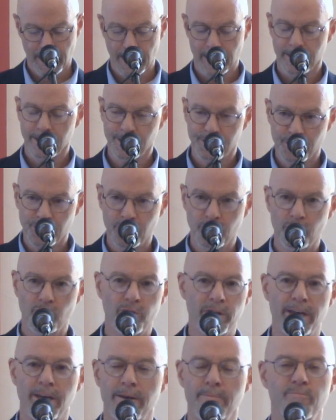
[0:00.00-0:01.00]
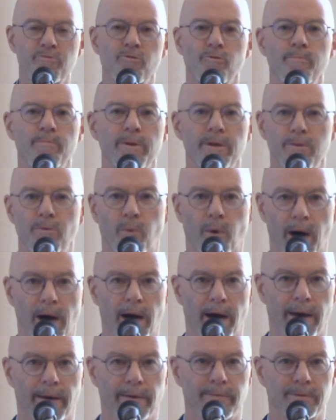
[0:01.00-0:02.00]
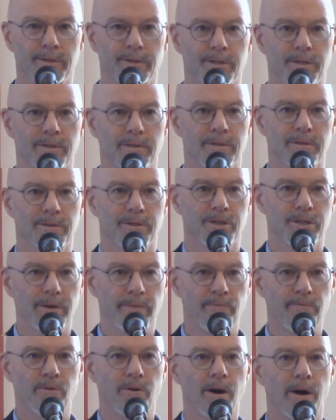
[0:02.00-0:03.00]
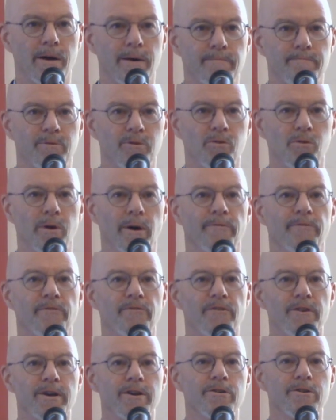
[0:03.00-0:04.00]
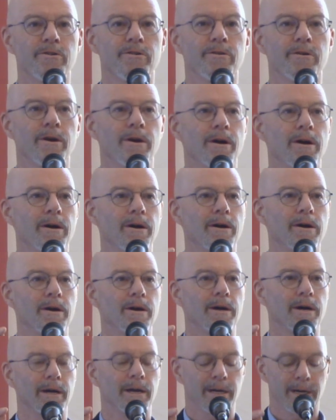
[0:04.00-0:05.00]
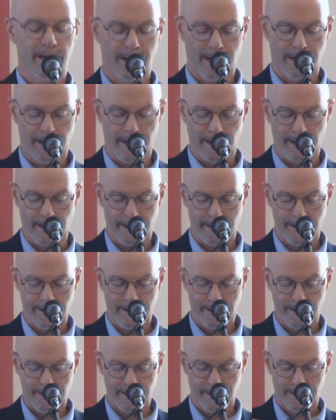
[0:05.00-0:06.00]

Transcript: These two Hebrew midwives, Shiphrah and Puah, fear God